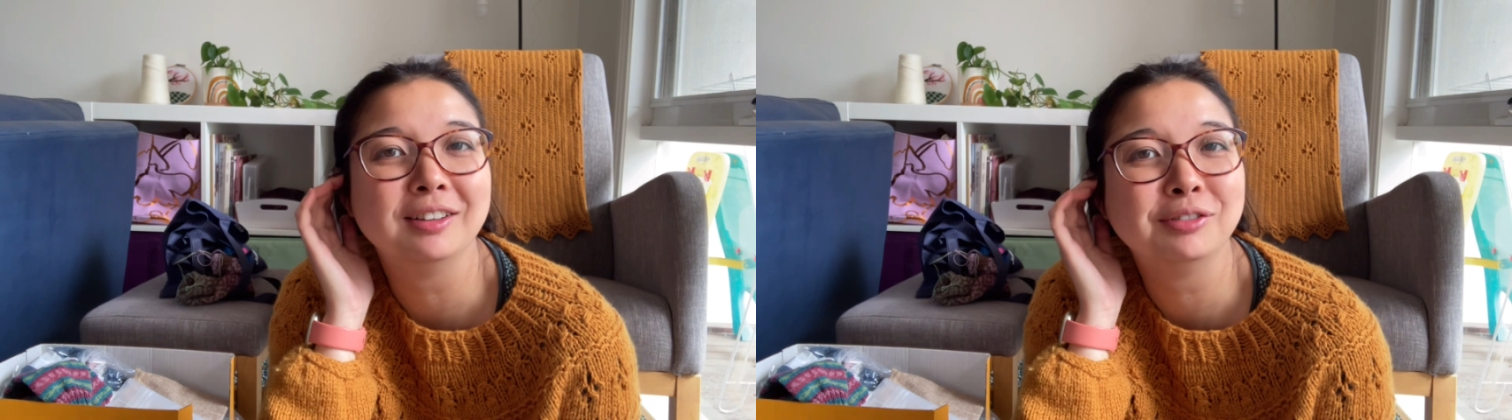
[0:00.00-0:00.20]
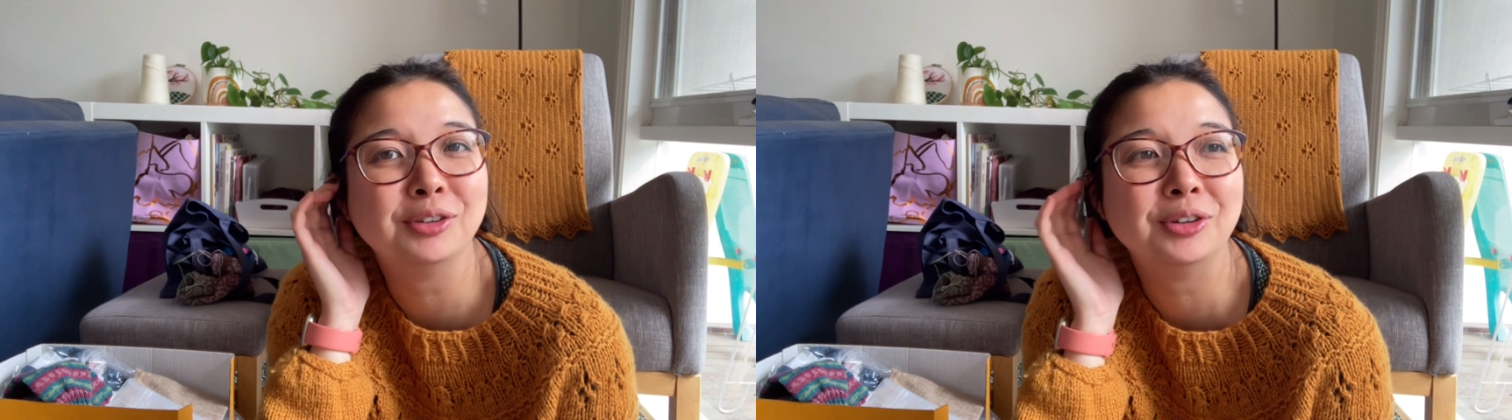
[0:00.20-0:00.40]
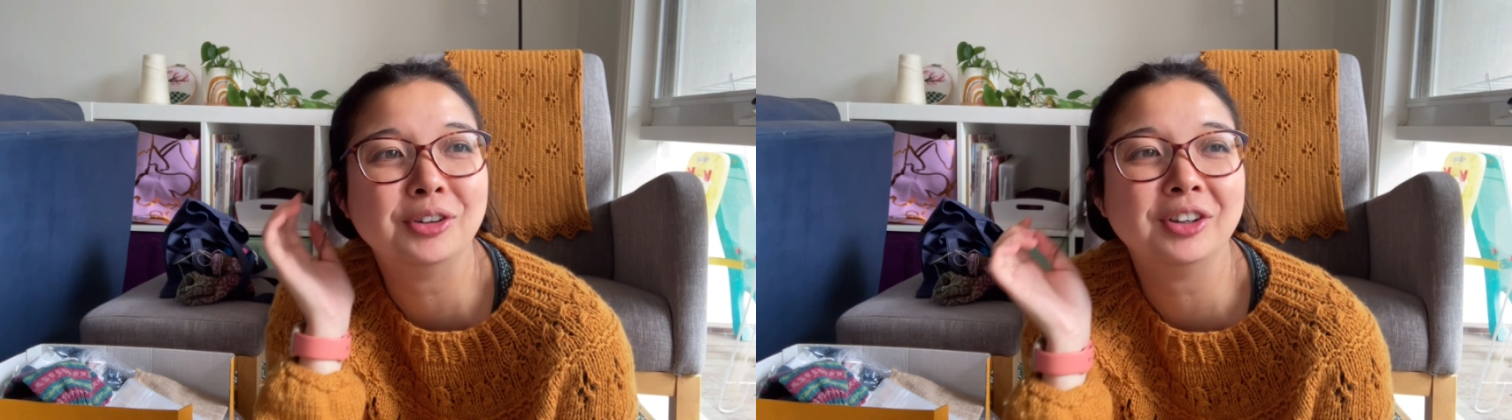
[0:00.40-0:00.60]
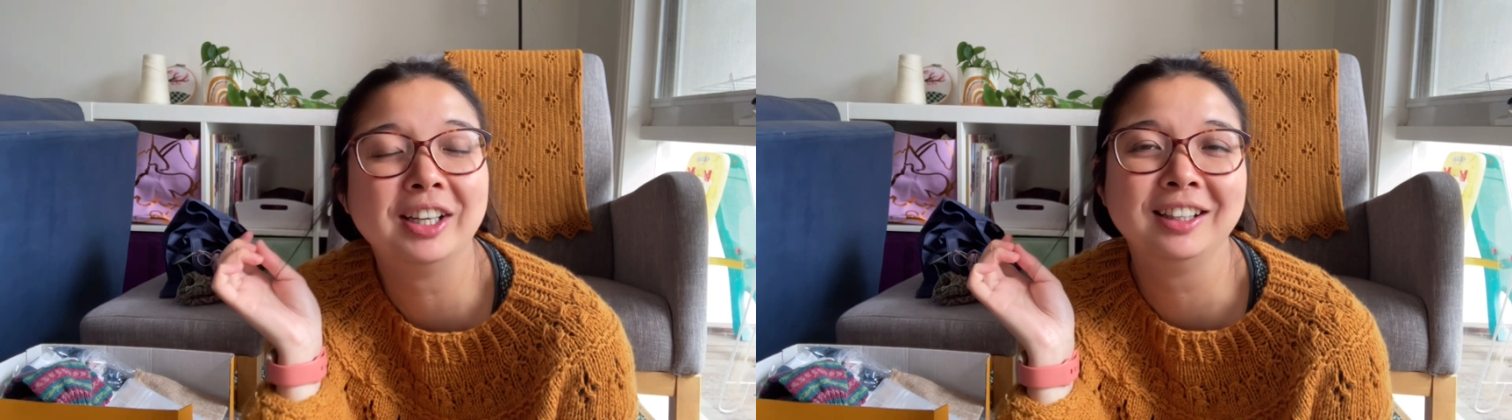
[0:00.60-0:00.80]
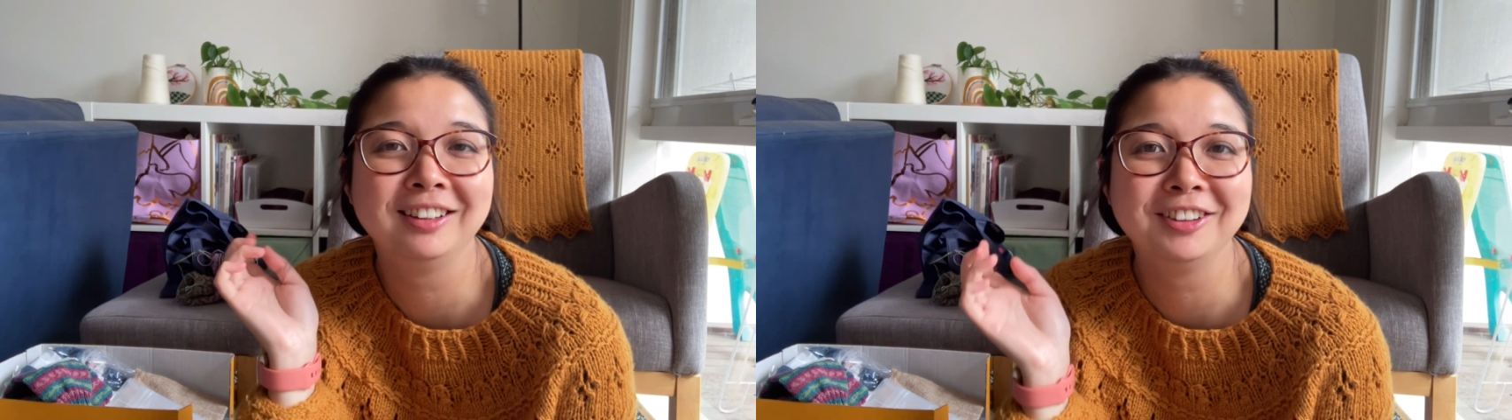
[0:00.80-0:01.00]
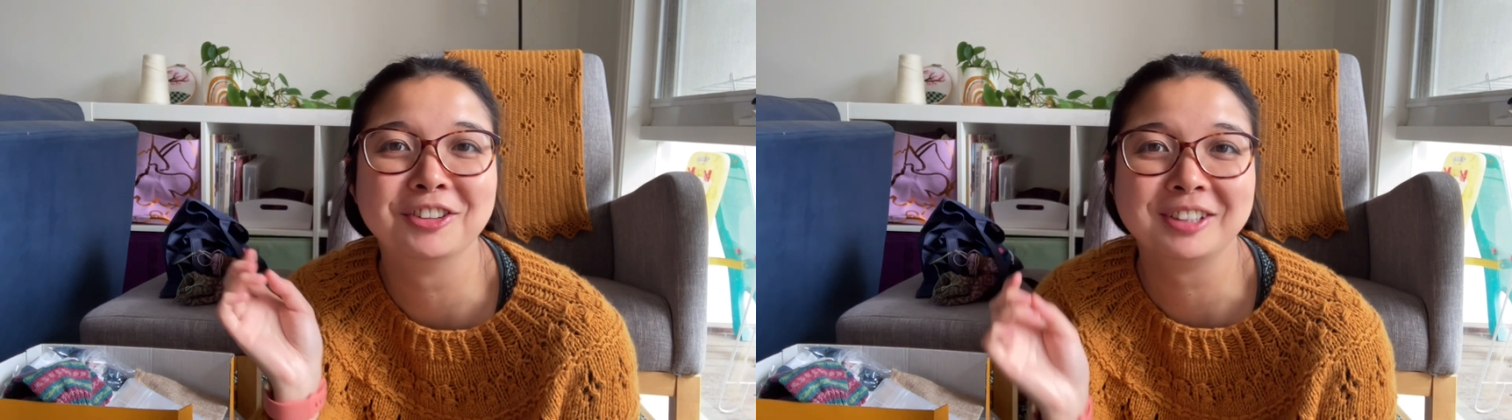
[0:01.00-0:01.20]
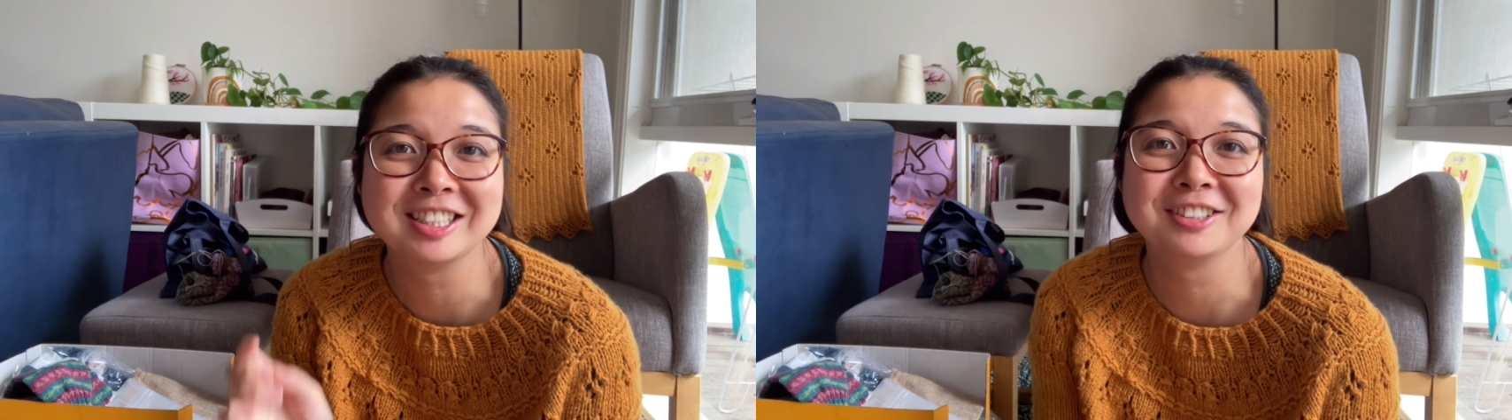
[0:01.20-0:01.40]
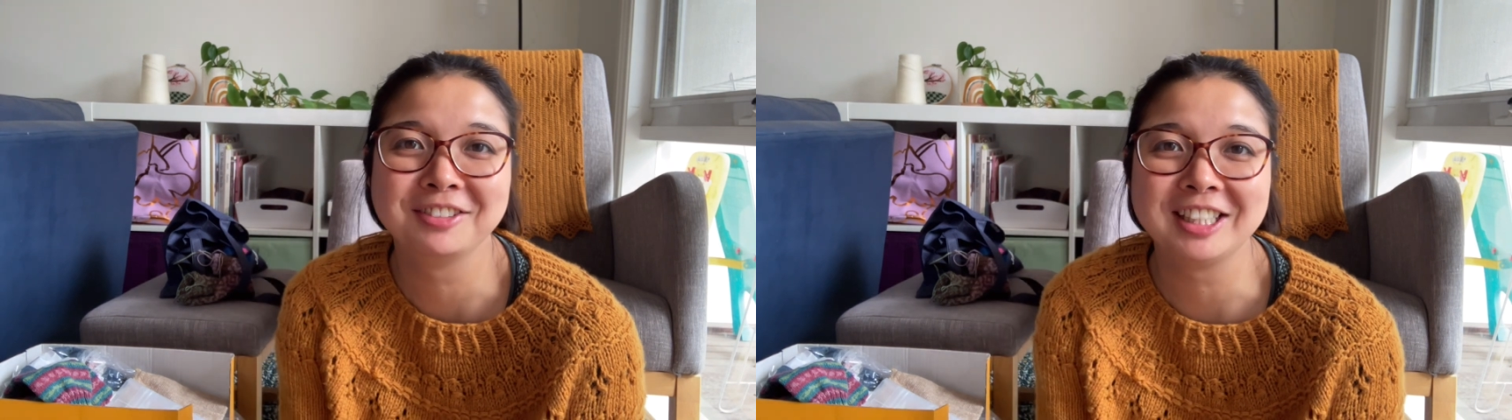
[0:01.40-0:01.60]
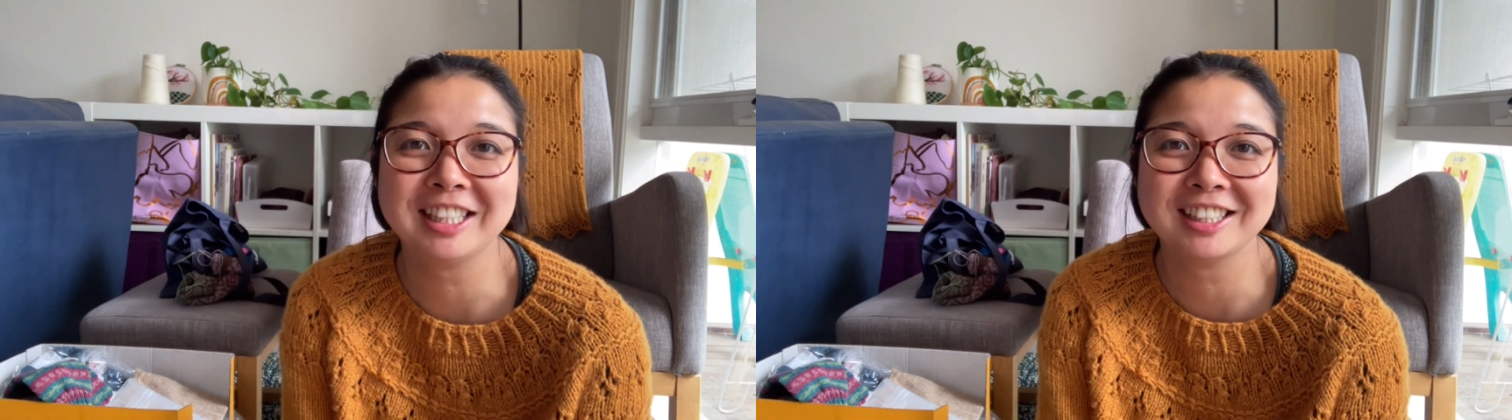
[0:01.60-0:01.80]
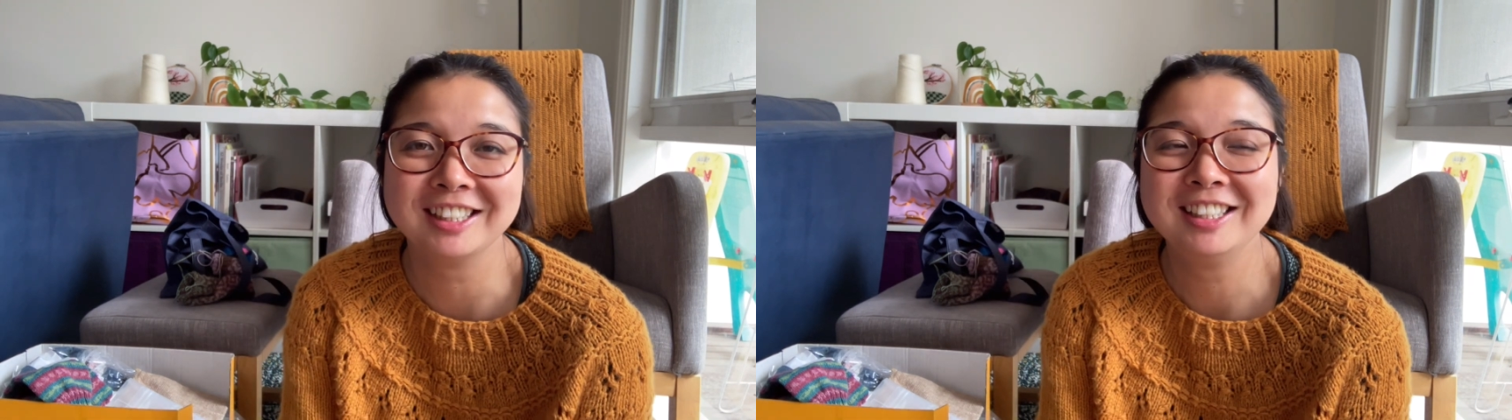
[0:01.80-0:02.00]
for the rest of the
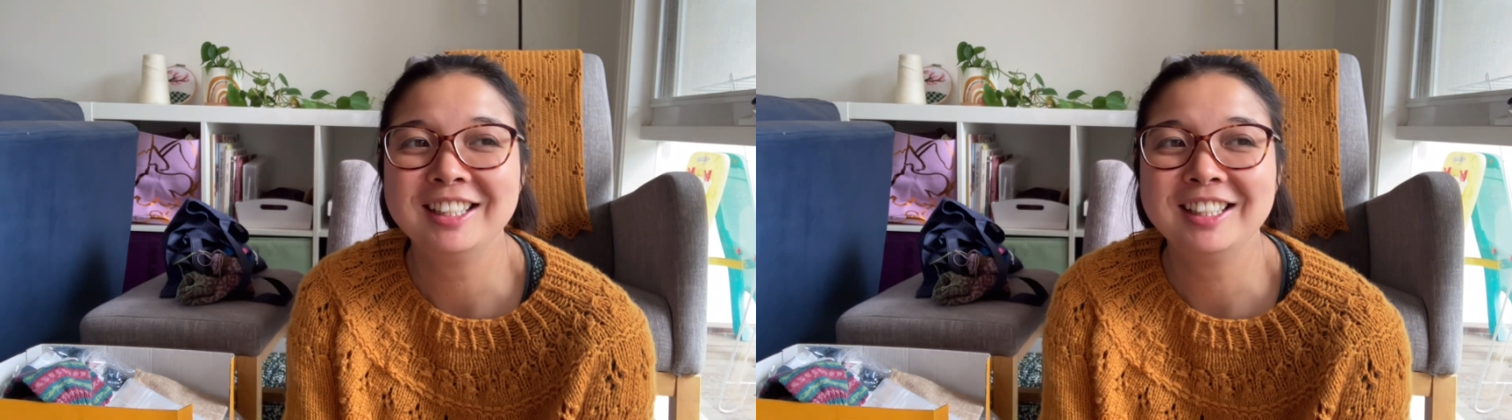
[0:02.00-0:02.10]
year,